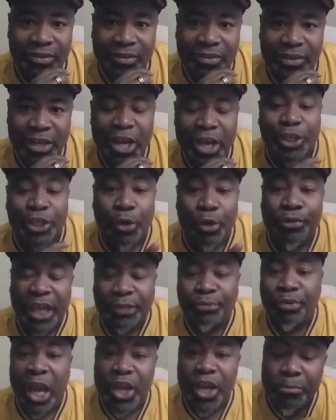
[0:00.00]
So that's
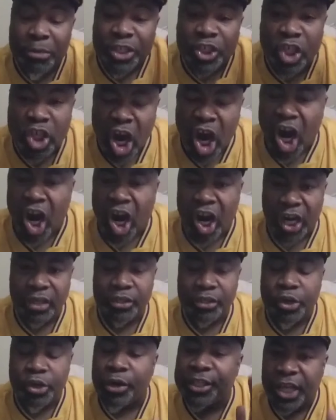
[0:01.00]
why you must guard
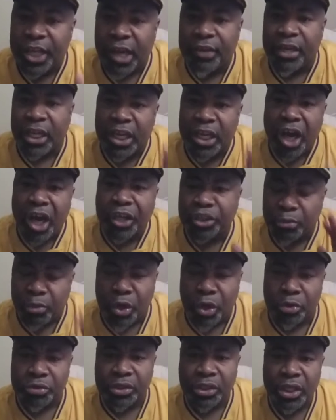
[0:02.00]
your integrity, guard your
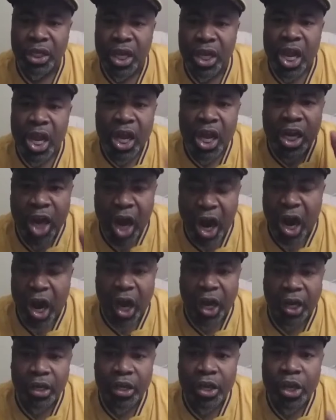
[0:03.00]
words,
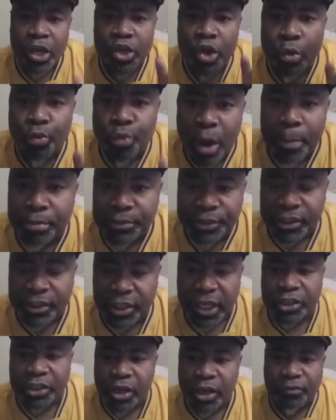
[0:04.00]
guard your
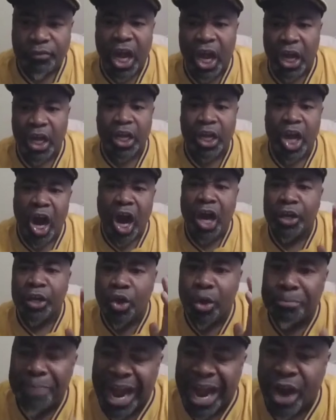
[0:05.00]
representation of God, guard your
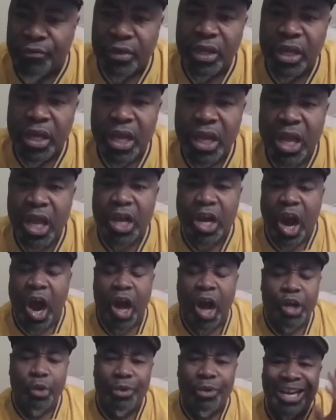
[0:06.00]
mouth, guard
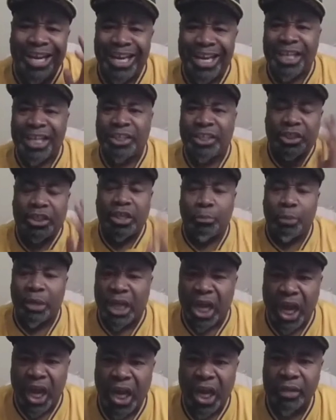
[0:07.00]
your relationship with
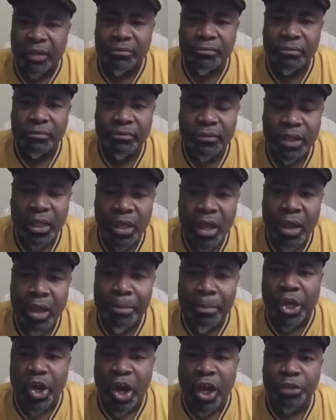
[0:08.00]
God.
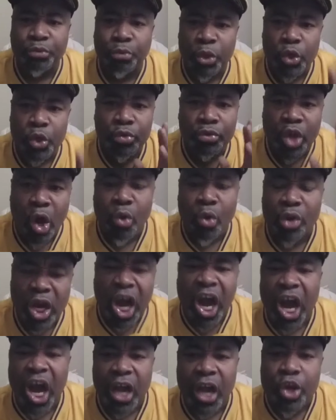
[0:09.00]
Because when you don't
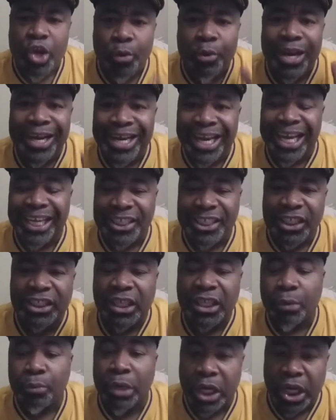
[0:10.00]
guard your relationship
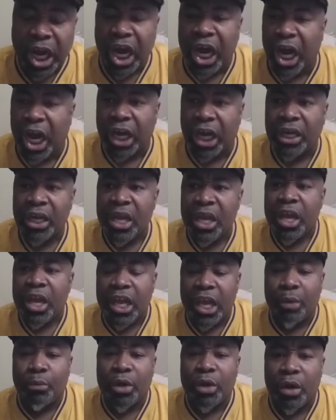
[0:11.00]
with God,
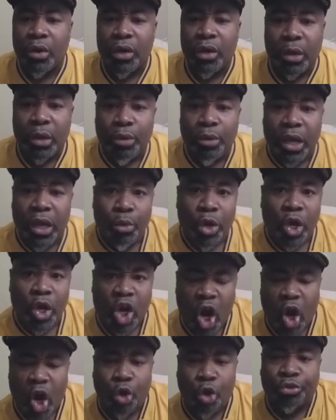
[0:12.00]
it will it, it will
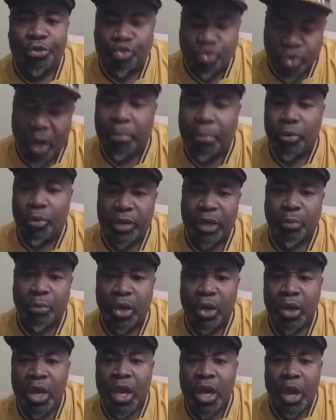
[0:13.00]
cause trouble. It will
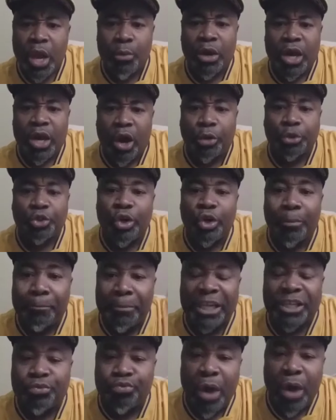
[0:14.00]
it will cause you to
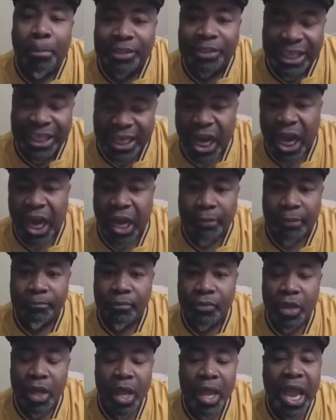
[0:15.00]
misrepresent God.
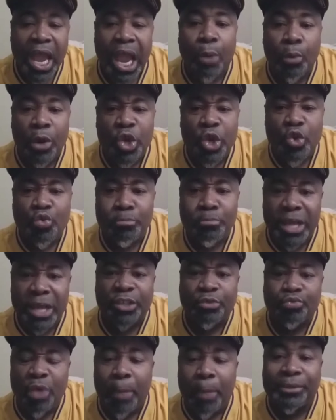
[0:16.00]
And when you
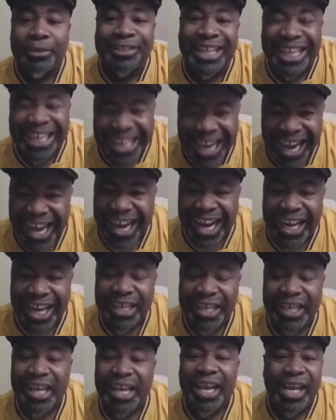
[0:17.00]
misrepresent God,
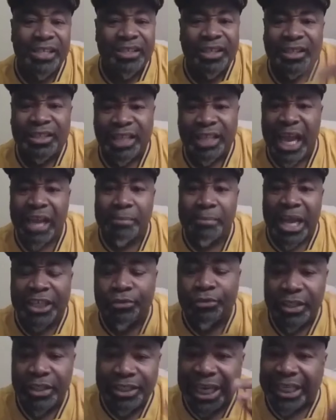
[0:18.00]
it's the same as
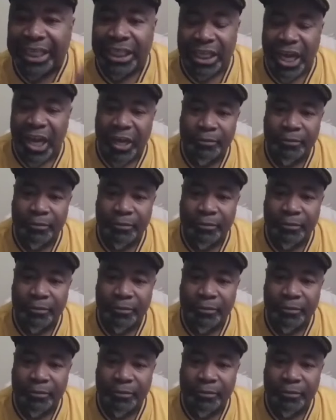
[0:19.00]
rejecting God.